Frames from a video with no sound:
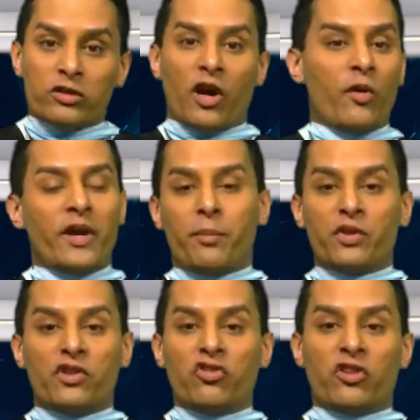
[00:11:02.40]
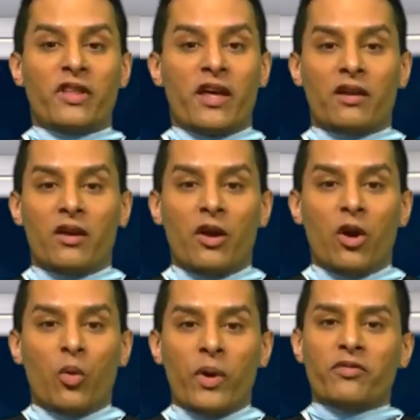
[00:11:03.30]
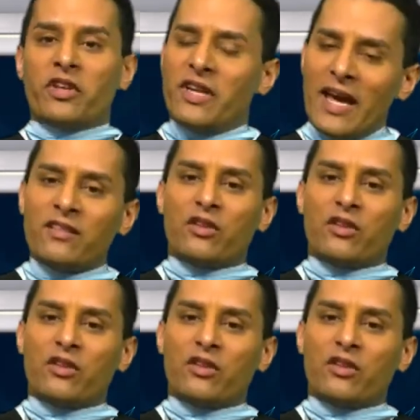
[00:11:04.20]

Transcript: are in a position that we have to take